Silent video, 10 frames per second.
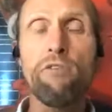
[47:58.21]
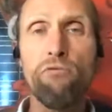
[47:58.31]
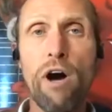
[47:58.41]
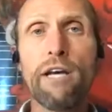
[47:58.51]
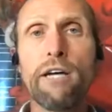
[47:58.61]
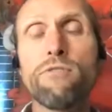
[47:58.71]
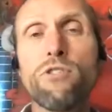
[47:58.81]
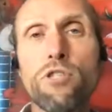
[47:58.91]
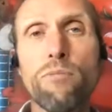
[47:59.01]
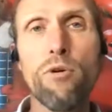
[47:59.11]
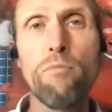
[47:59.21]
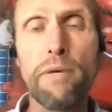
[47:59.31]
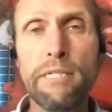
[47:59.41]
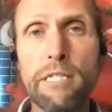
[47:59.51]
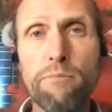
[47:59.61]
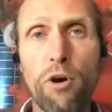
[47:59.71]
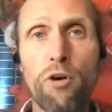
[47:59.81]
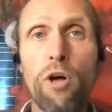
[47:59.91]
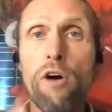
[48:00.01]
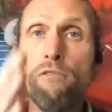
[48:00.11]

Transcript: run a suitable business model